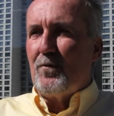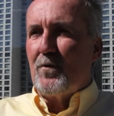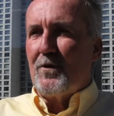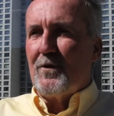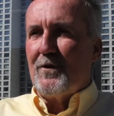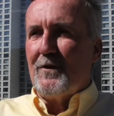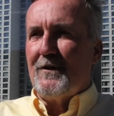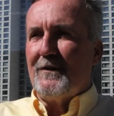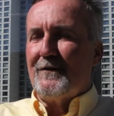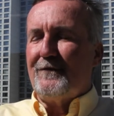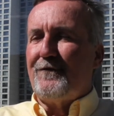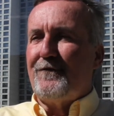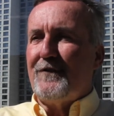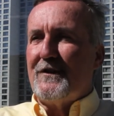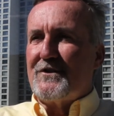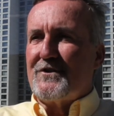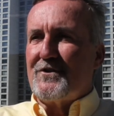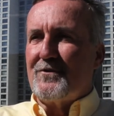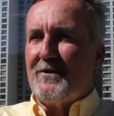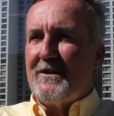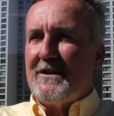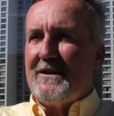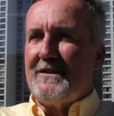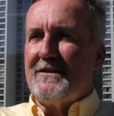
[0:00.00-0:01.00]
world
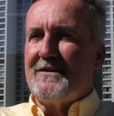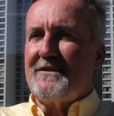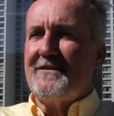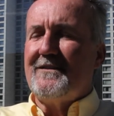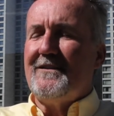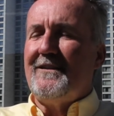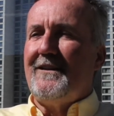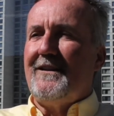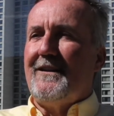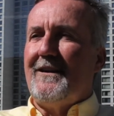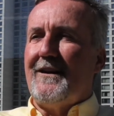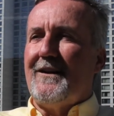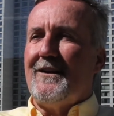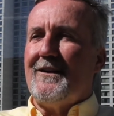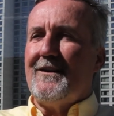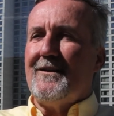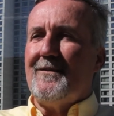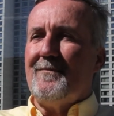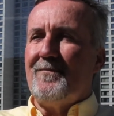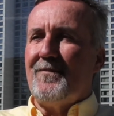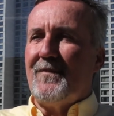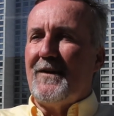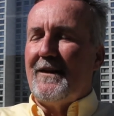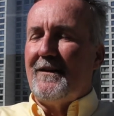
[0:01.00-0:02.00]
fisheries
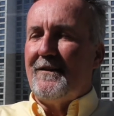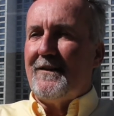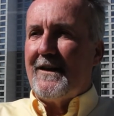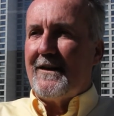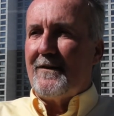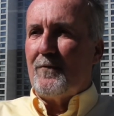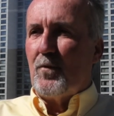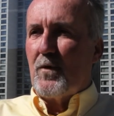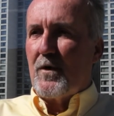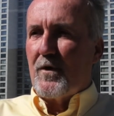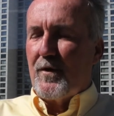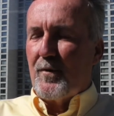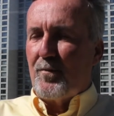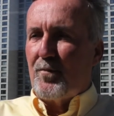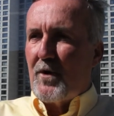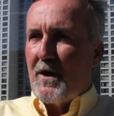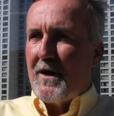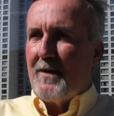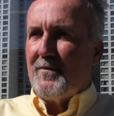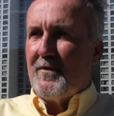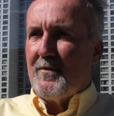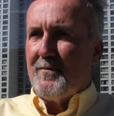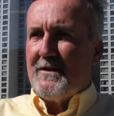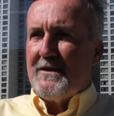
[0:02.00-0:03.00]
um, that where the
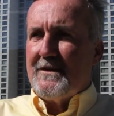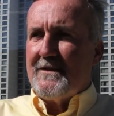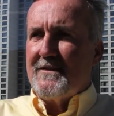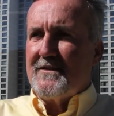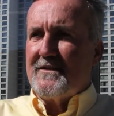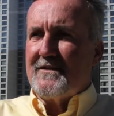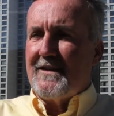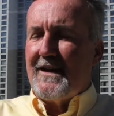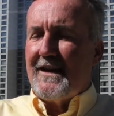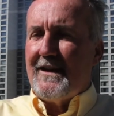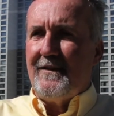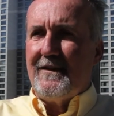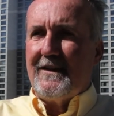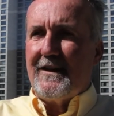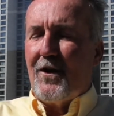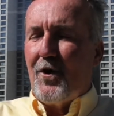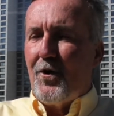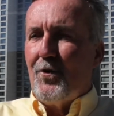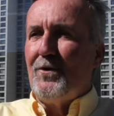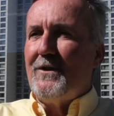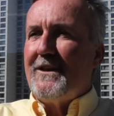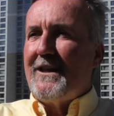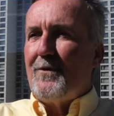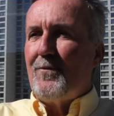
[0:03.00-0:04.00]
problem is. And the
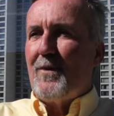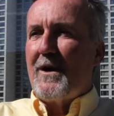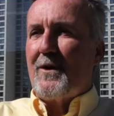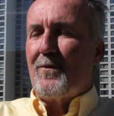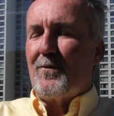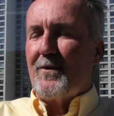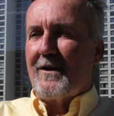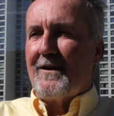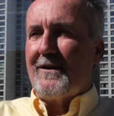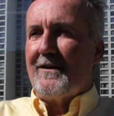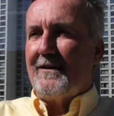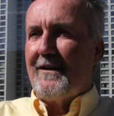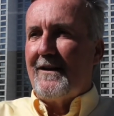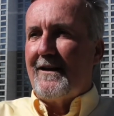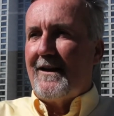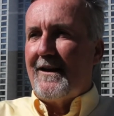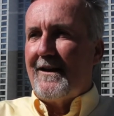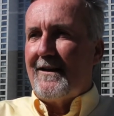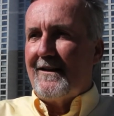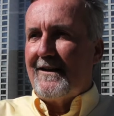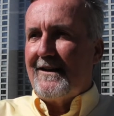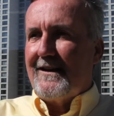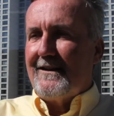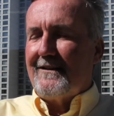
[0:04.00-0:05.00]
only way we're going
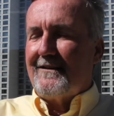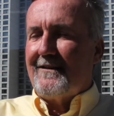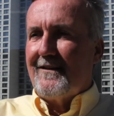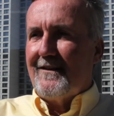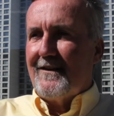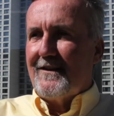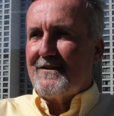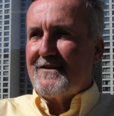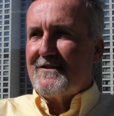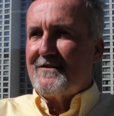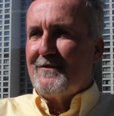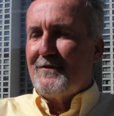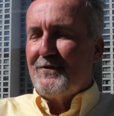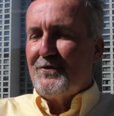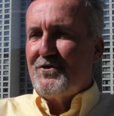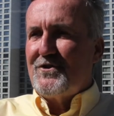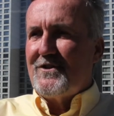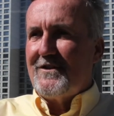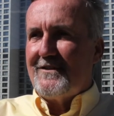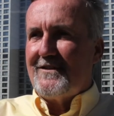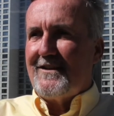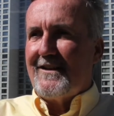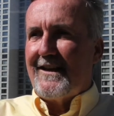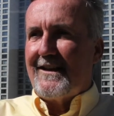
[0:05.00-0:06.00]
to get a
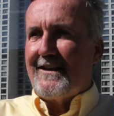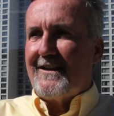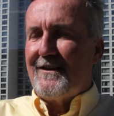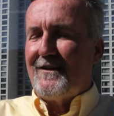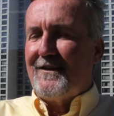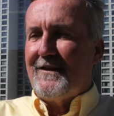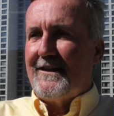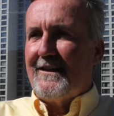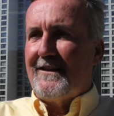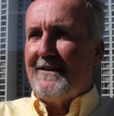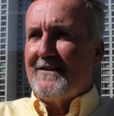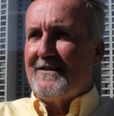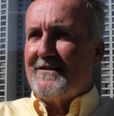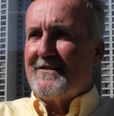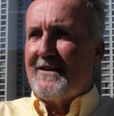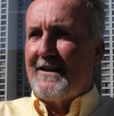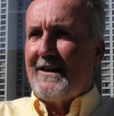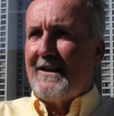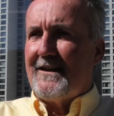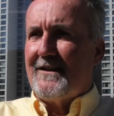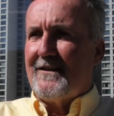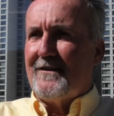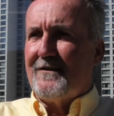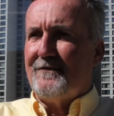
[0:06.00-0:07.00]
solution to that, I think, is to
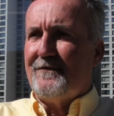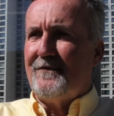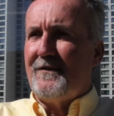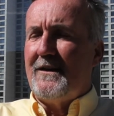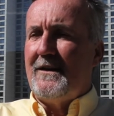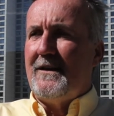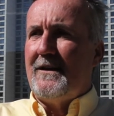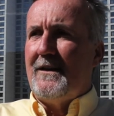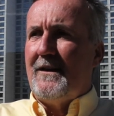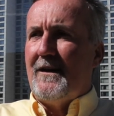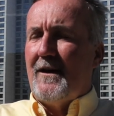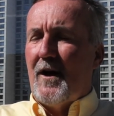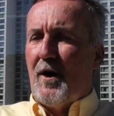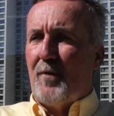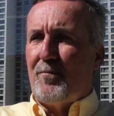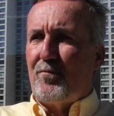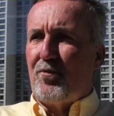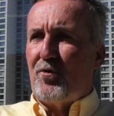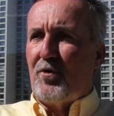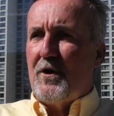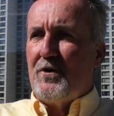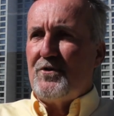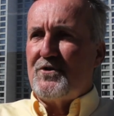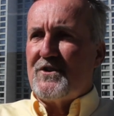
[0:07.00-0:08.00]
have
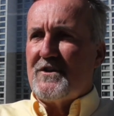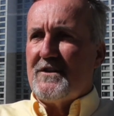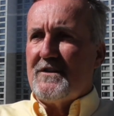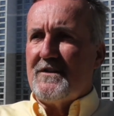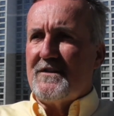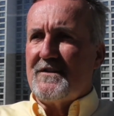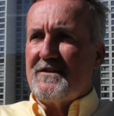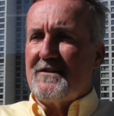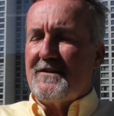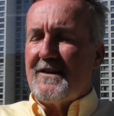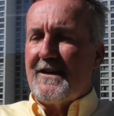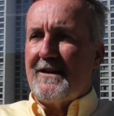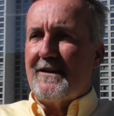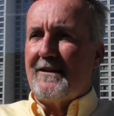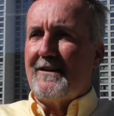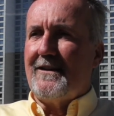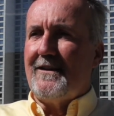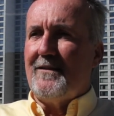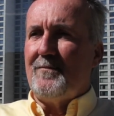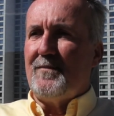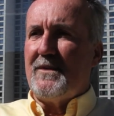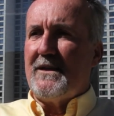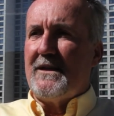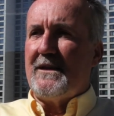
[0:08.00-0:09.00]
approaches that
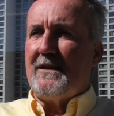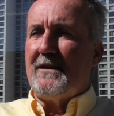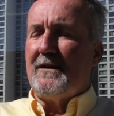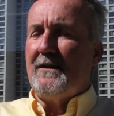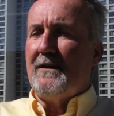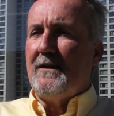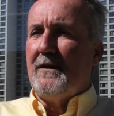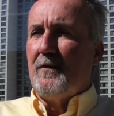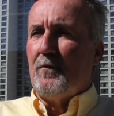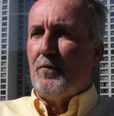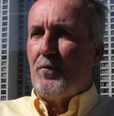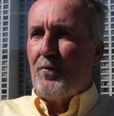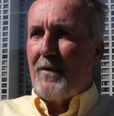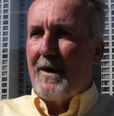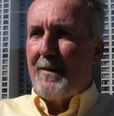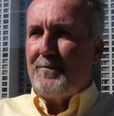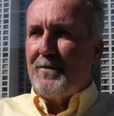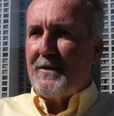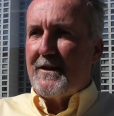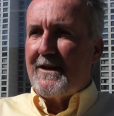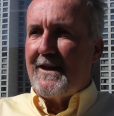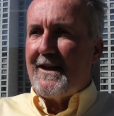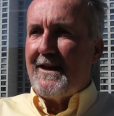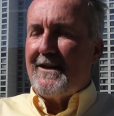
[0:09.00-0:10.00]
can be
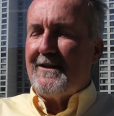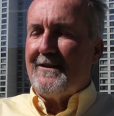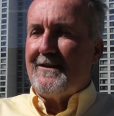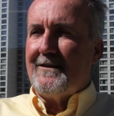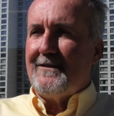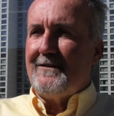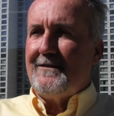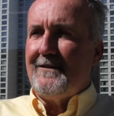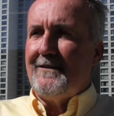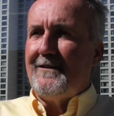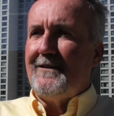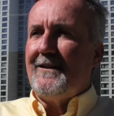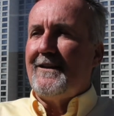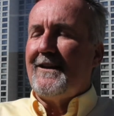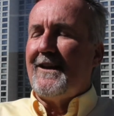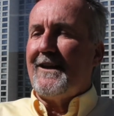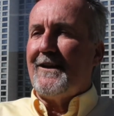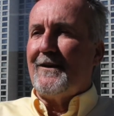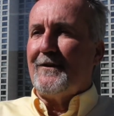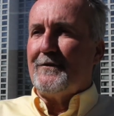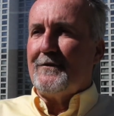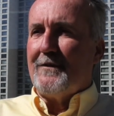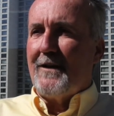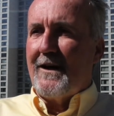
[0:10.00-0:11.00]
replicated
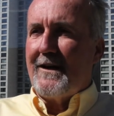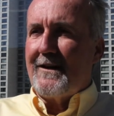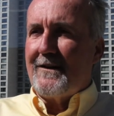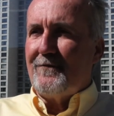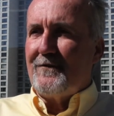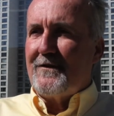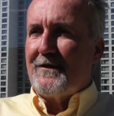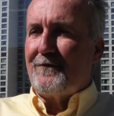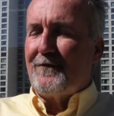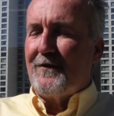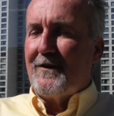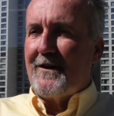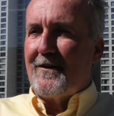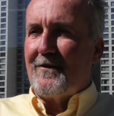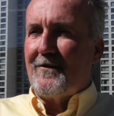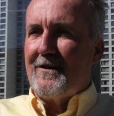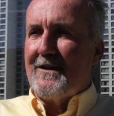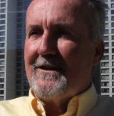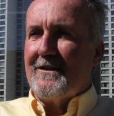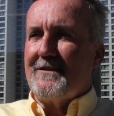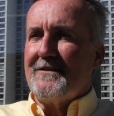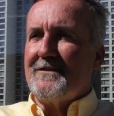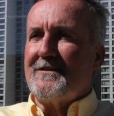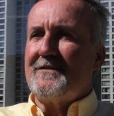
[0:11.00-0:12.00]
in a lot of different
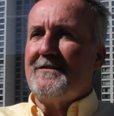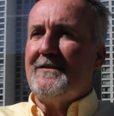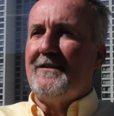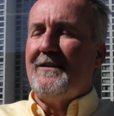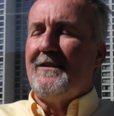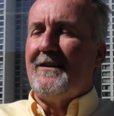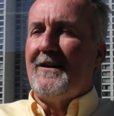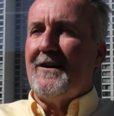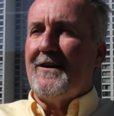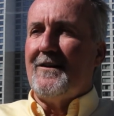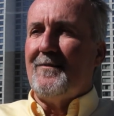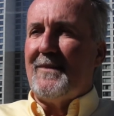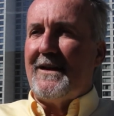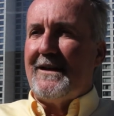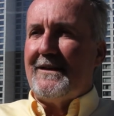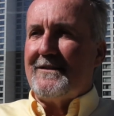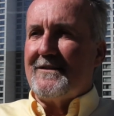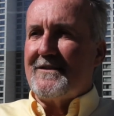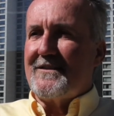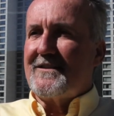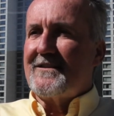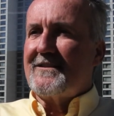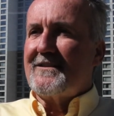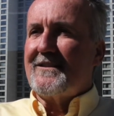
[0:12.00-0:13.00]
areas um,
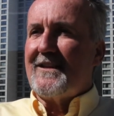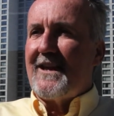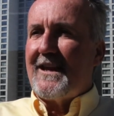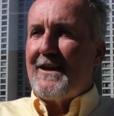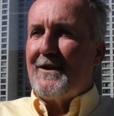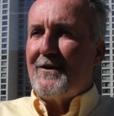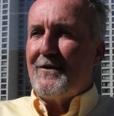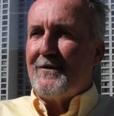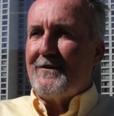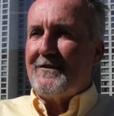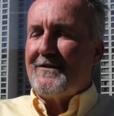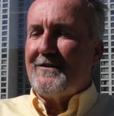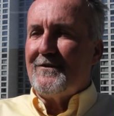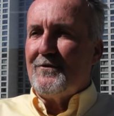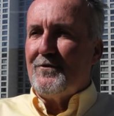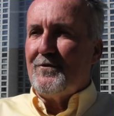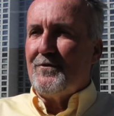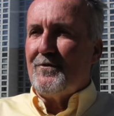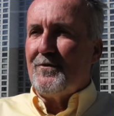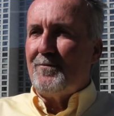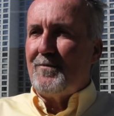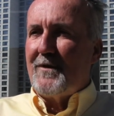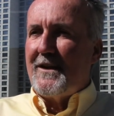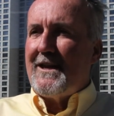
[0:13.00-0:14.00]
and scale
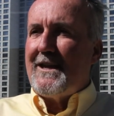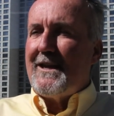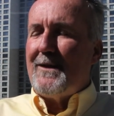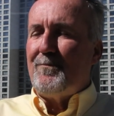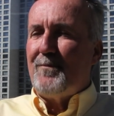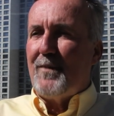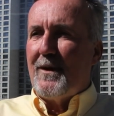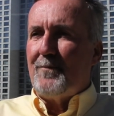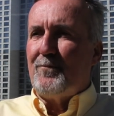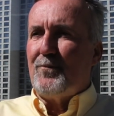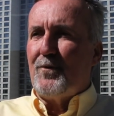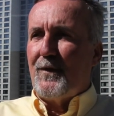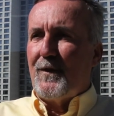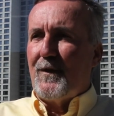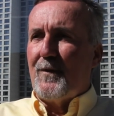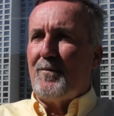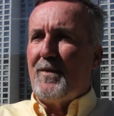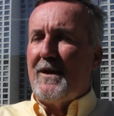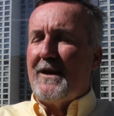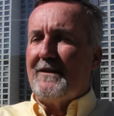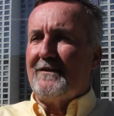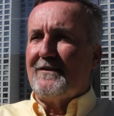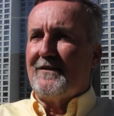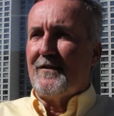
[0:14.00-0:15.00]
to keep up with the
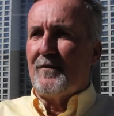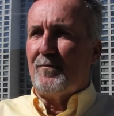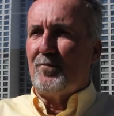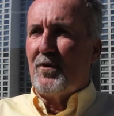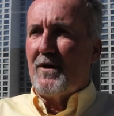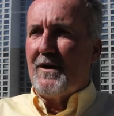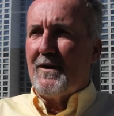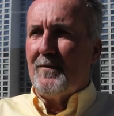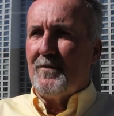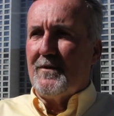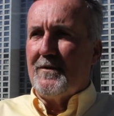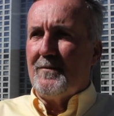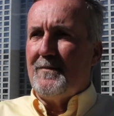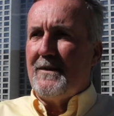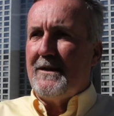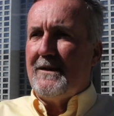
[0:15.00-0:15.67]
pace of the problem.